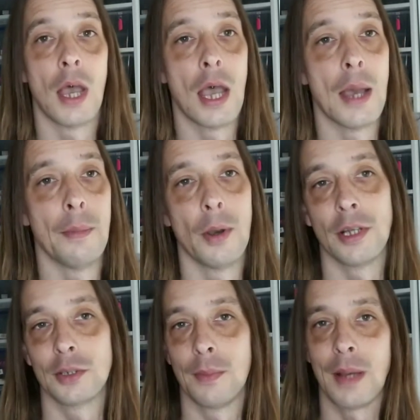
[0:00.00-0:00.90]
who
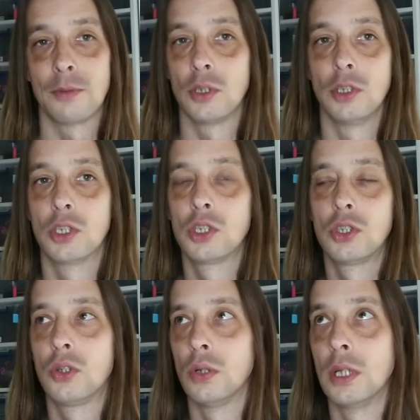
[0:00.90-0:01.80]
has some absolutely
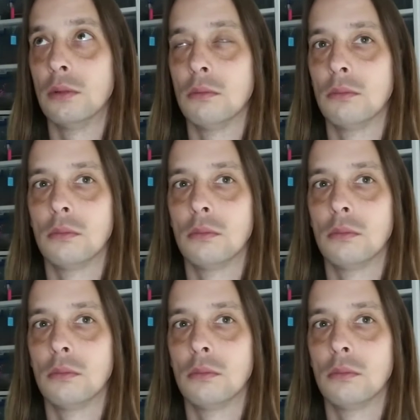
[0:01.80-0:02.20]
stunning